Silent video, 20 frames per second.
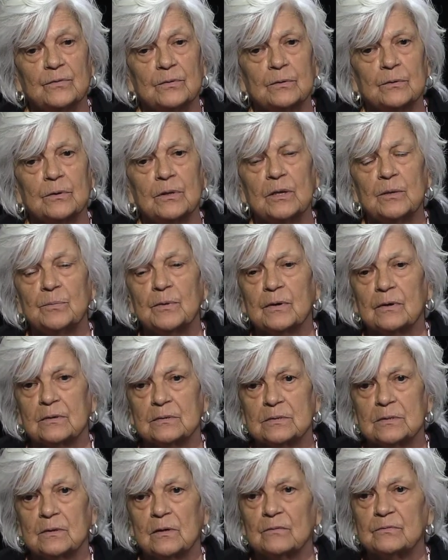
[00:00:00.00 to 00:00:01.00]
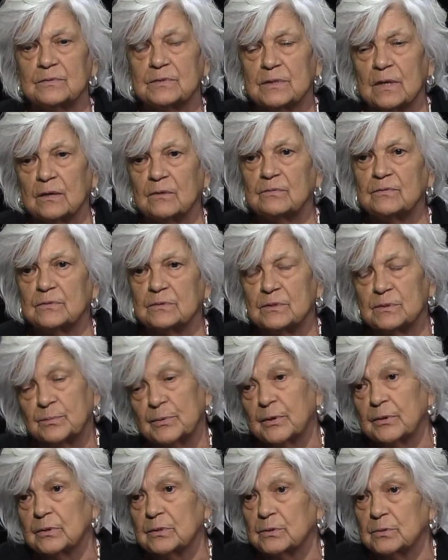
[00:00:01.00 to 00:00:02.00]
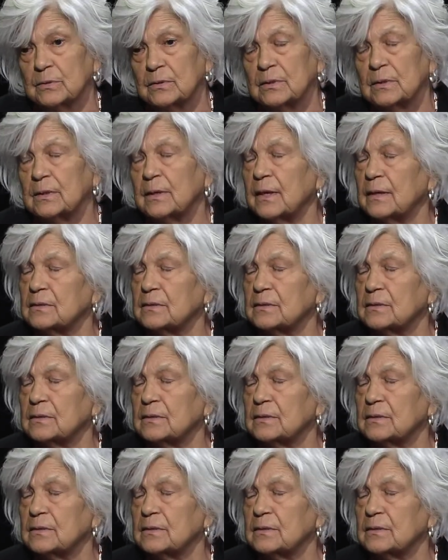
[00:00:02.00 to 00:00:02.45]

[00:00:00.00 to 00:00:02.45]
and keeping ourselves safe and spiritual